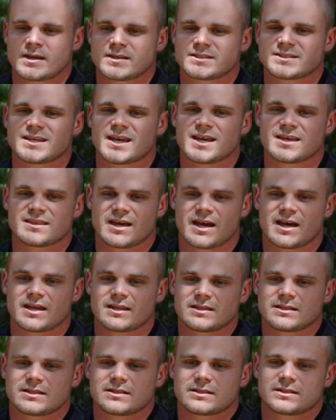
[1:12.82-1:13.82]
saying that
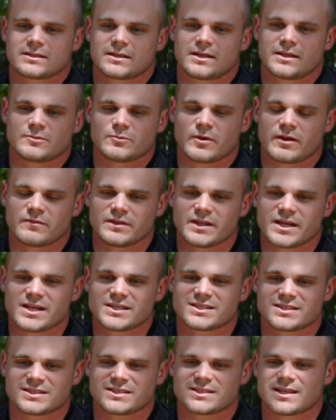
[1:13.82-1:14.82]
in
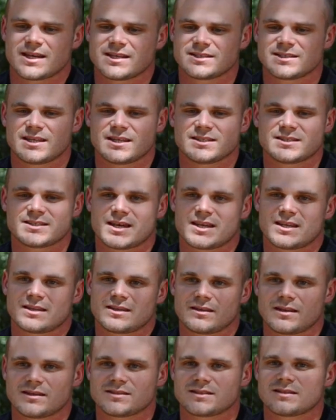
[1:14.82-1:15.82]
Revelations
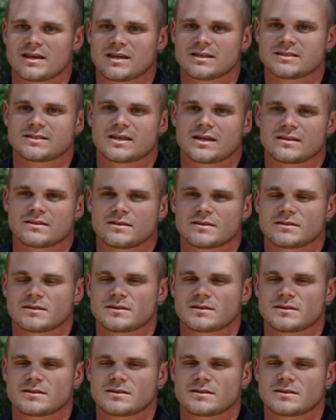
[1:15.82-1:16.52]
19:10, it states that